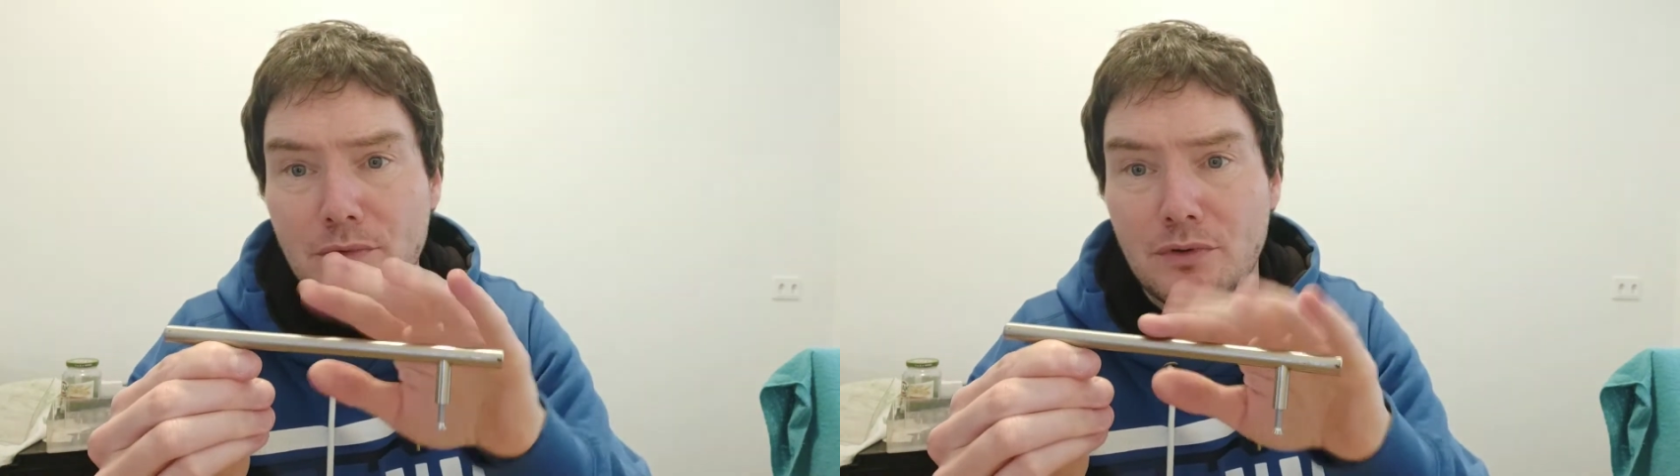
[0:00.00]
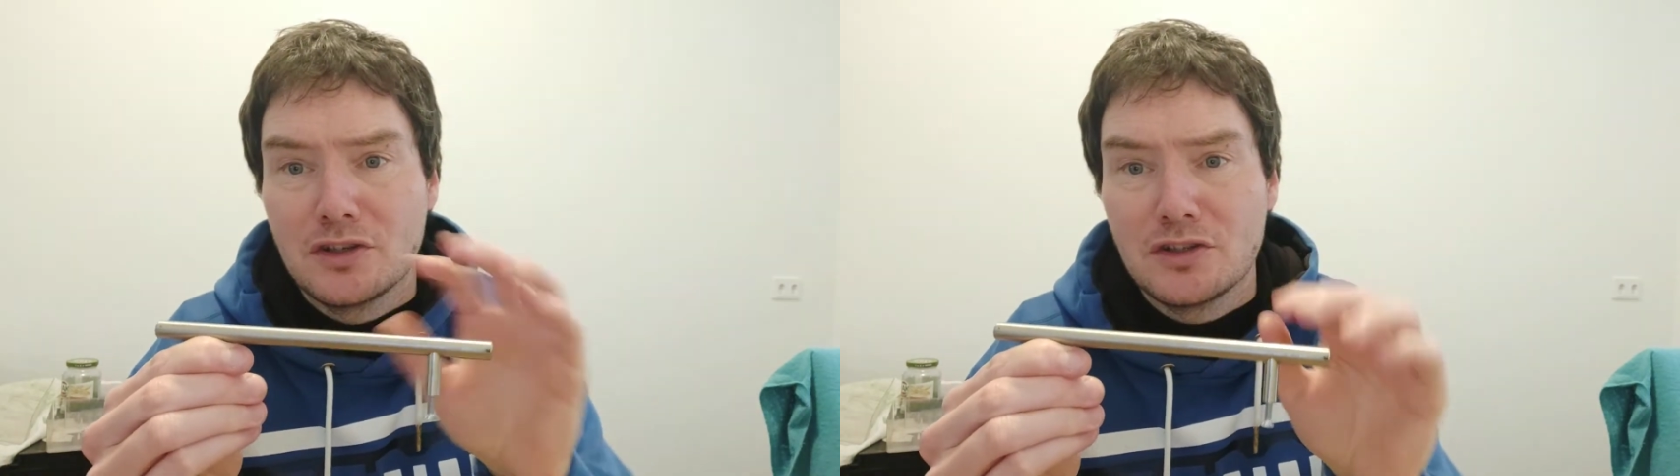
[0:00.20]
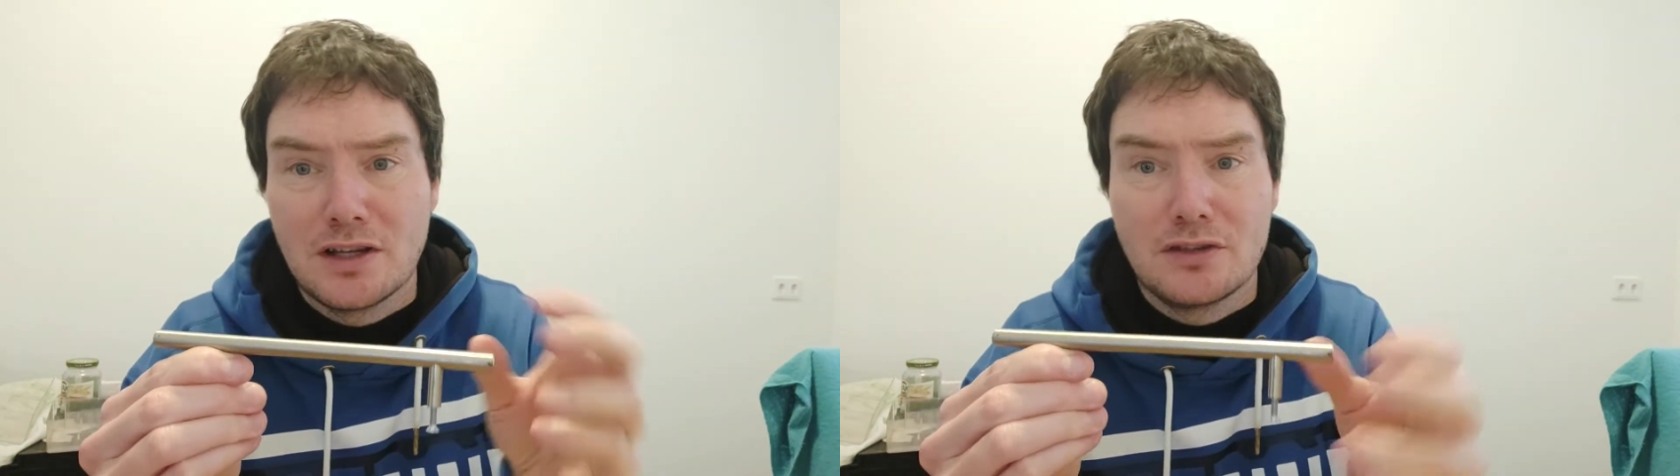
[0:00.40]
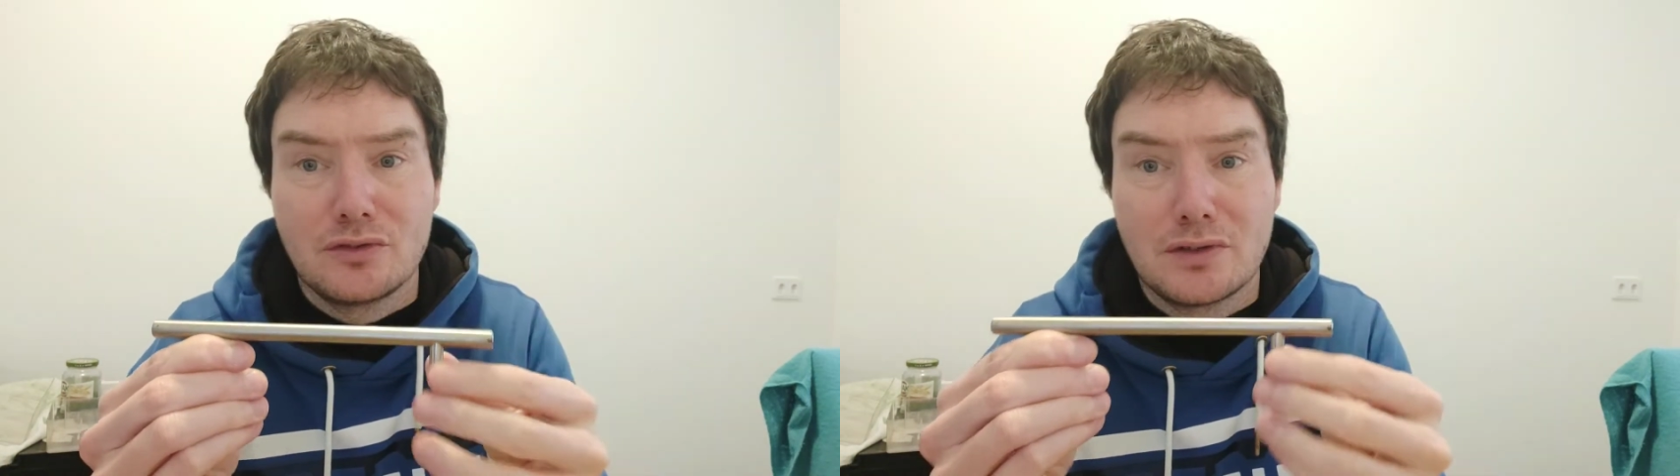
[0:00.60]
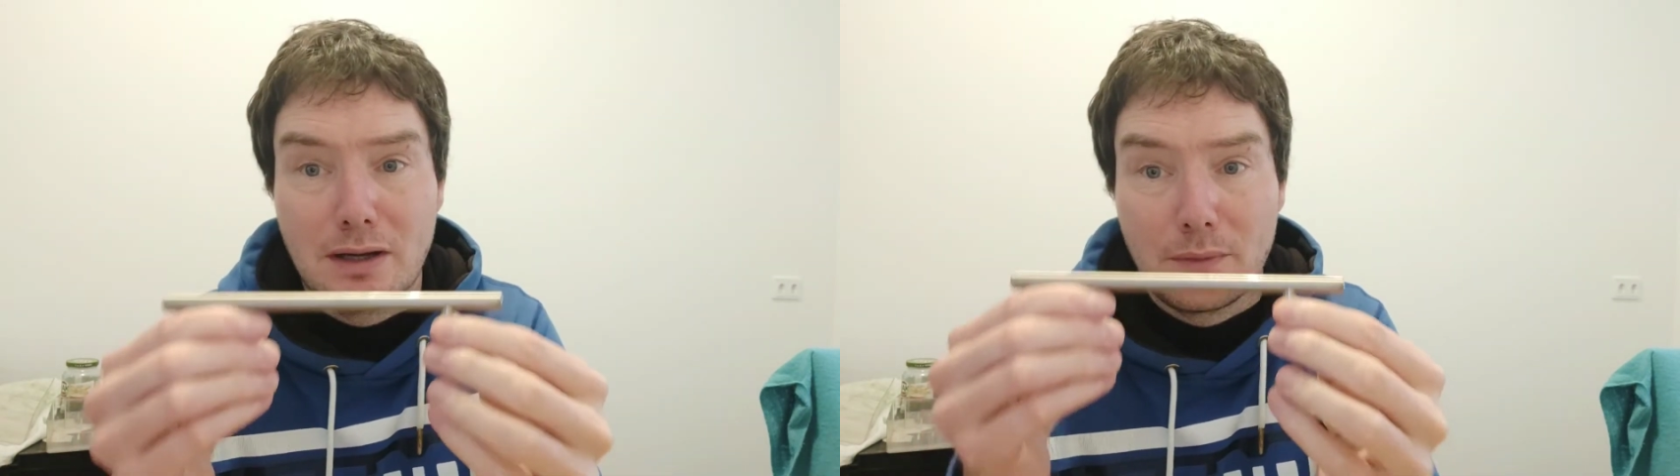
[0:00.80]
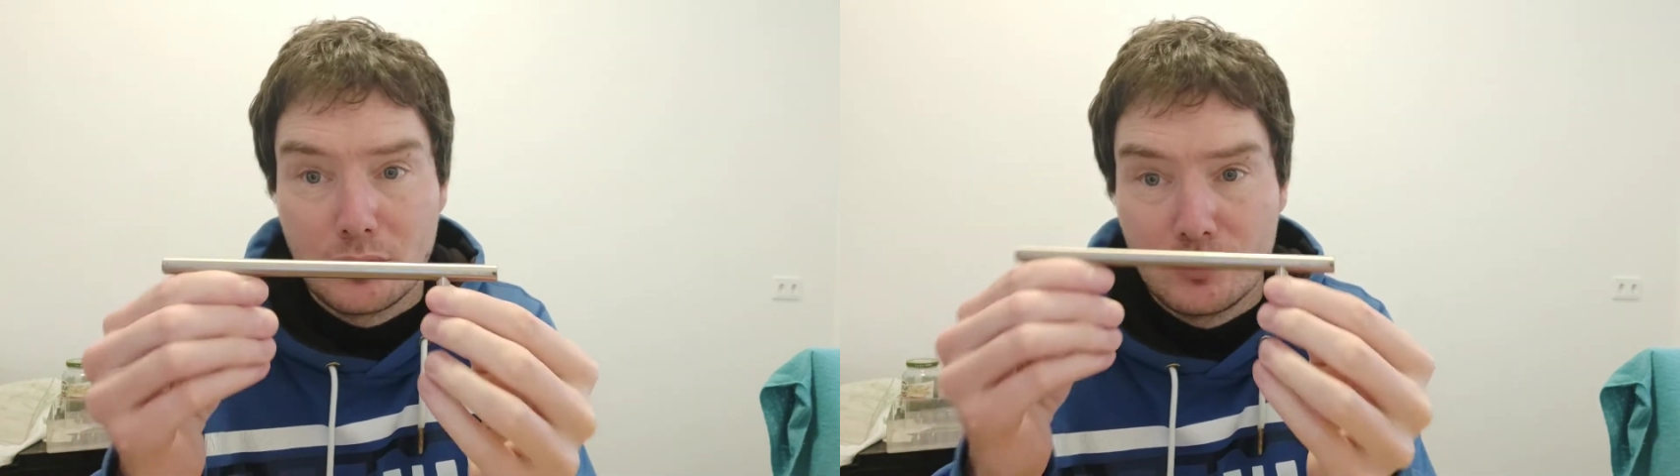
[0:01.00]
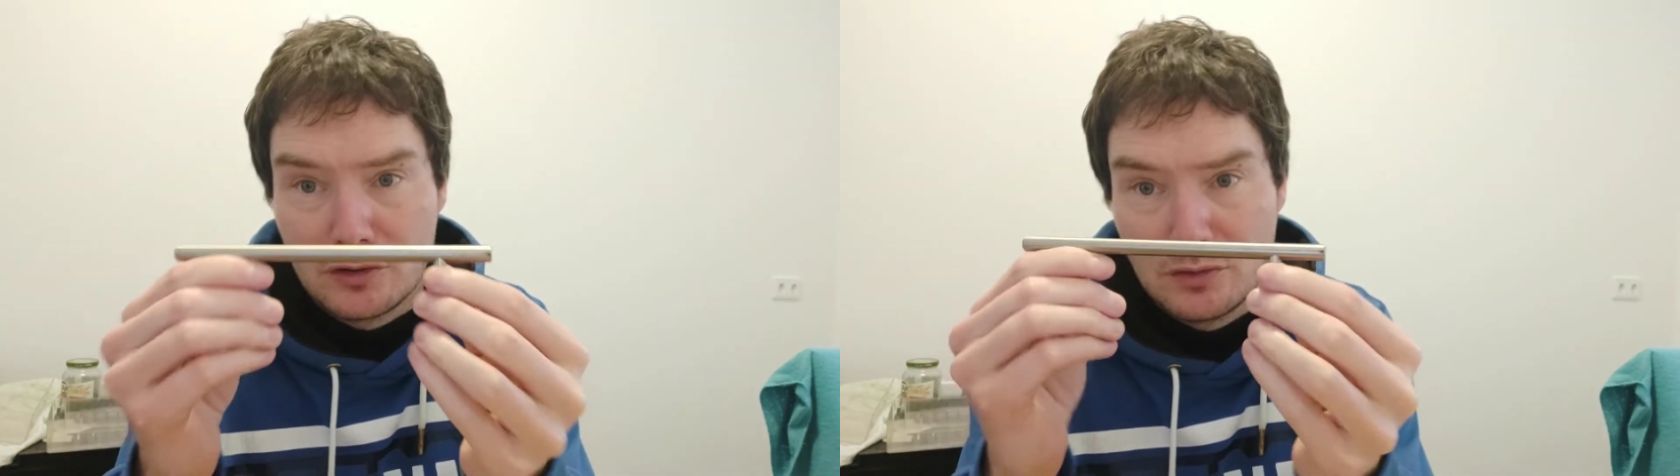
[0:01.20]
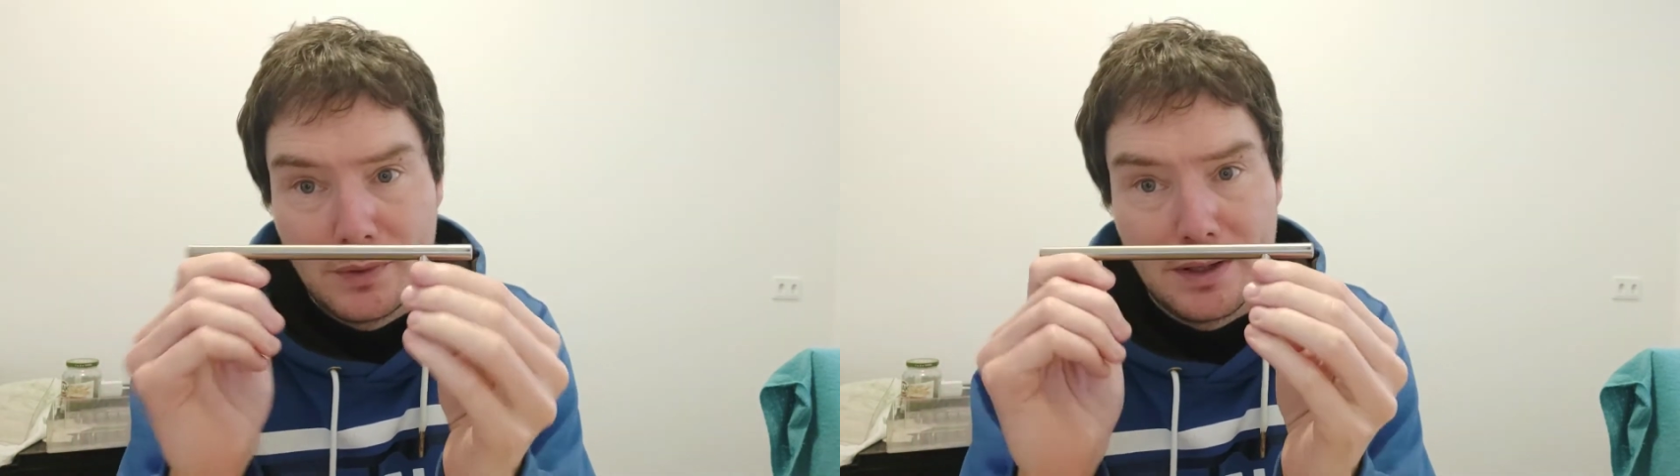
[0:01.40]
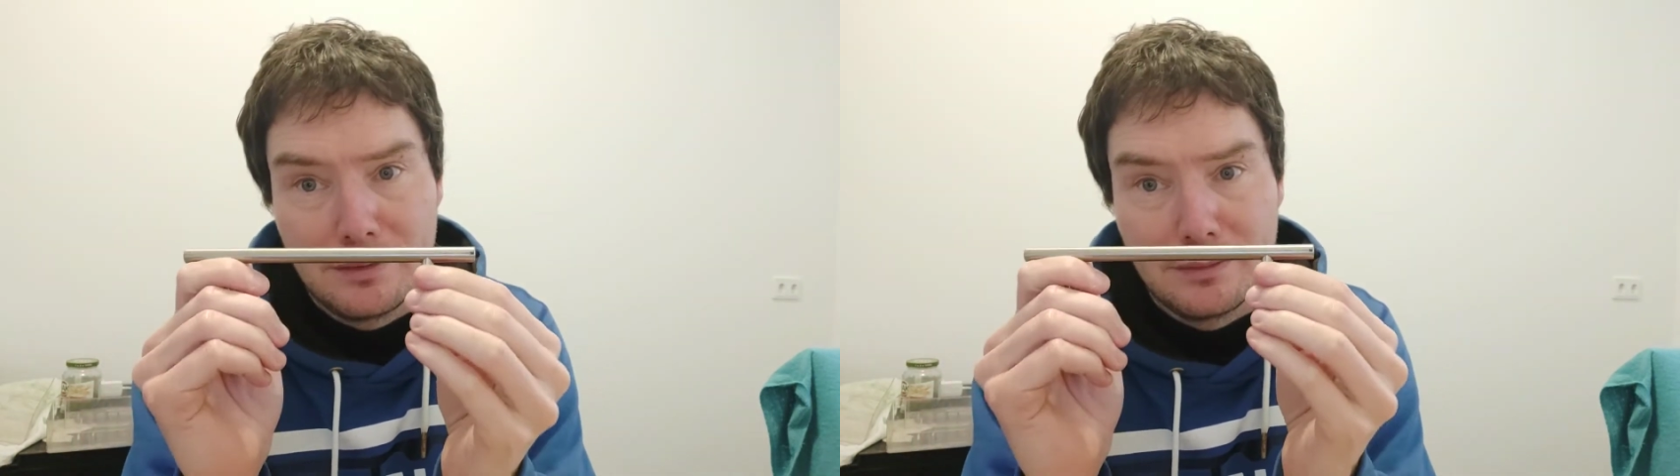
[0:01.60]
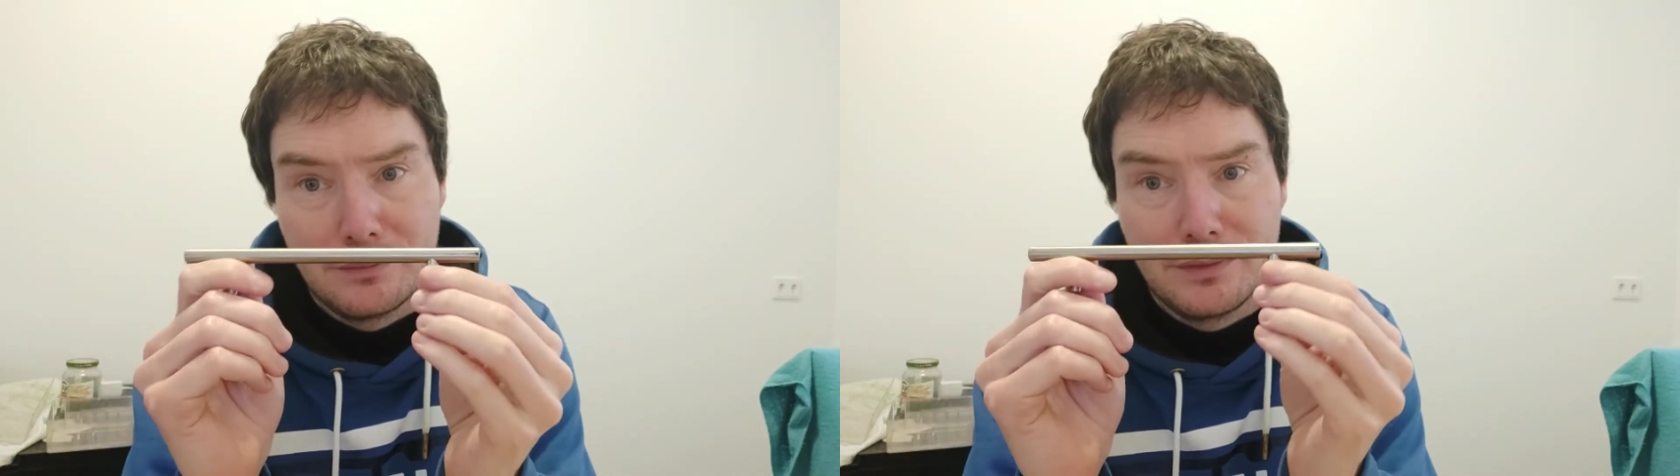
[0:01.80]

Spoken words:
to this has to carry also the weight of